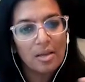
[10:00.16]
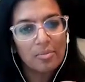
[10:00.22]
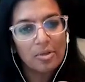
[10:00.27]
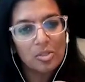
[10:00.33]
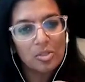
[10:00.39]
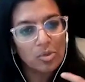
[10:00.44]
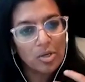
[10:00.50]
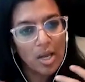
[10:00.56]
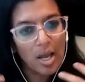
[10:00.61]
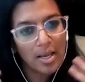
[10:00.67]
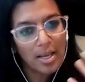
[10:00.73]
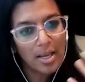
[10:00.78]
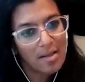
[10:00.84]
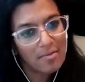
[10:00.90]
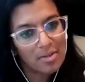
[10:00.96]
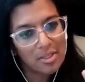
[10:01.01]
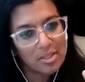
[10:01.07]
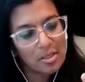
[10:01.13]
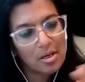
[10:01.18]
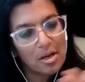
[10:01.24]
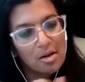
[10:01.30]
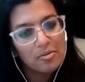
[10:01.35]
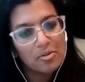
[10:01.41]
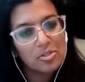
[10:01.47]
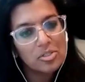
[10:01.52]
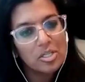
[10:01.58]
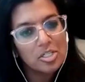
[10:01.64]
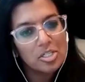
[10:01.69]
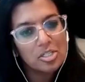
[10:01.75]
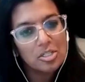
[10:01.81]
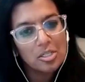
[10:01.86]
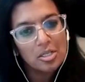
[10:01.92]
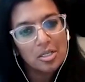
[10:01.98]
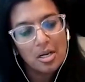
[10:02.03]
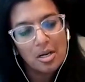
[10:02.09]
because we're not having the
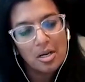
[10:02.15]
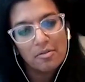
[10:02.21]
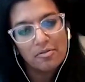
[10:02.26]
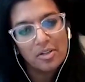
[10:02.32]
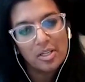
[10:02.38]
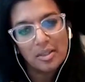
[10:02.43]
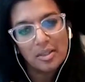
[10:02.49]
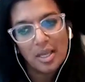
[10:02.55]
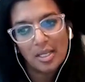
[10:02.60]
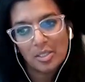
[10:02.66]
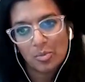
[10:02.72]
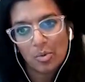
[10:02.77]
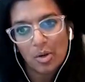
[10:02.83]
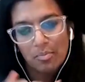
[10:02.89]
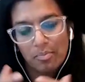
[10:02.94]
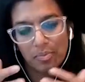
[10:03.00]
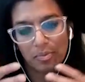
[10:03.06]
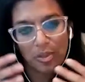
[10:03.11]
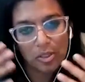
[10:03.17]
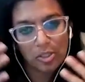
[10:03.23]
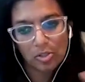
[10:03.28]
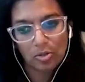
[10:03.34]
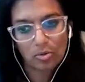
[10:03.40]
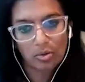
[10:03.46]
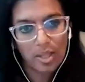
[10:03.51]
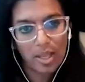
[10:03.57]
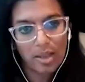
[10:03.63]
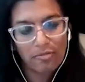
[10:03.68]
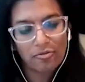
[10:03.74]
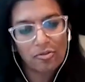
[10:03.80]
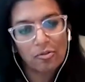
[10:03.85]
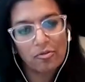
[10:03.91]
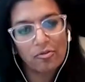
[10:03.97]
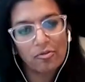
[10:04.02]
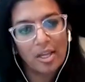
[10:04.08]
conversation enough, and that's why things are left
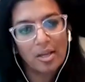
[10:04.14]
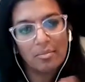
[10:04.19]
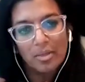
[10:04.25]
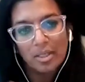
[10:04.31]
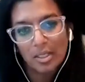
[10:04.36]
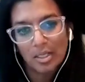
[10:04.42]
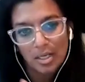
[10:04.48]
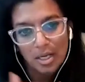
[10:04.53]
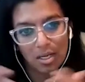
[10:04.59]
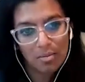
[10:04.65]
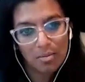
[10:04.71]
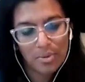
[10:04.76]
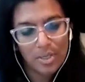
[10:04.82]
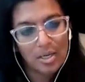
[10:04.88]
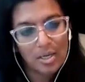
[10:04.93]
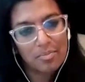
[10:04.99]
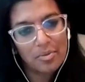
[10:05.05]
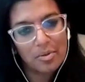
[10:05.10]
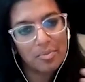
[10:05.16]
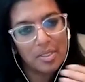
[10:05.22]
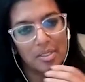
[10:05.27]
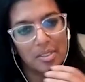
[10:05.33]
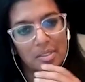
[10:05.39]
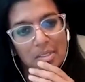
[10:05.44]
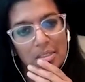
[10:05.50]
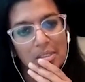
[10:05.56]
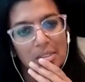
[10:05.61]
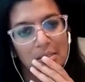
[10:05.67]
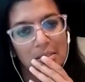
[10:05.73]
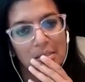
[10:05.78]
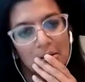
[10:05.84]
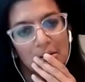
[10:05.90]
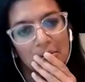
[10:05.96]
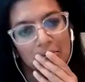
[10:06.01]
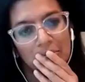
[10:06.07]
for family to kind of pick up the pieces?